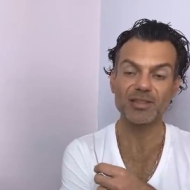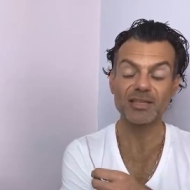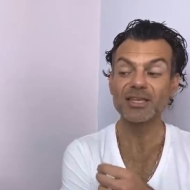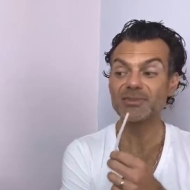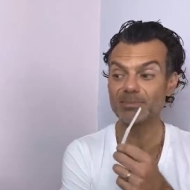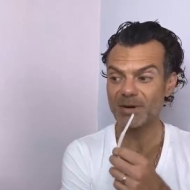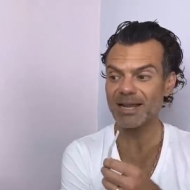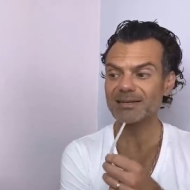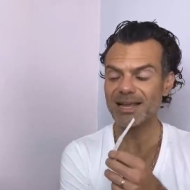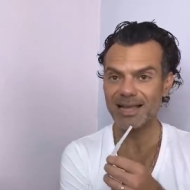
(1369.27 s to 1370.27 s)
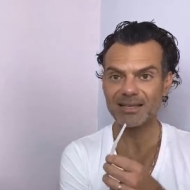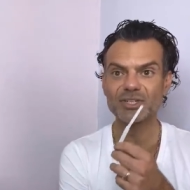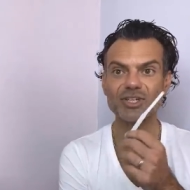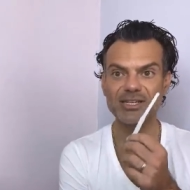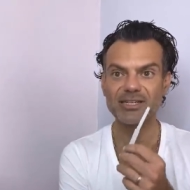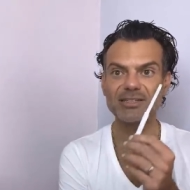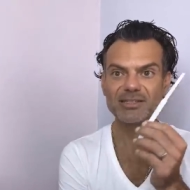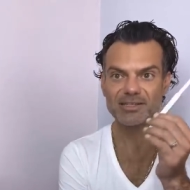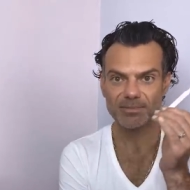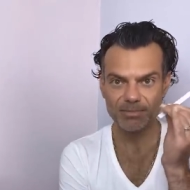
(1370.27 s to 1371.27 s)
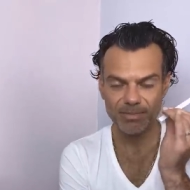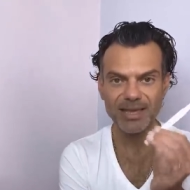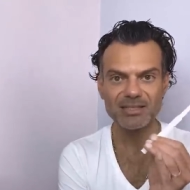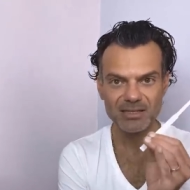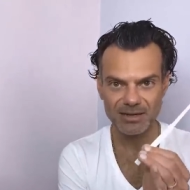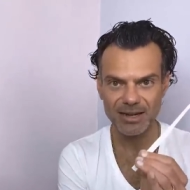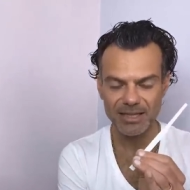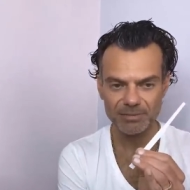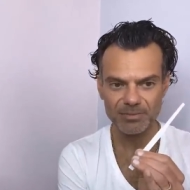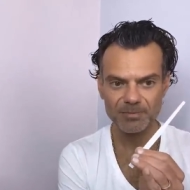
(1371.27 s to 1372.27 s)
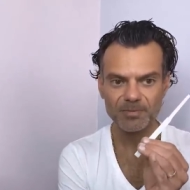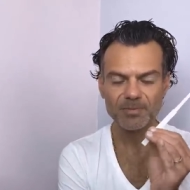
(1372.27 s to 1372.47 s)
I think if a brand actually makes a claim,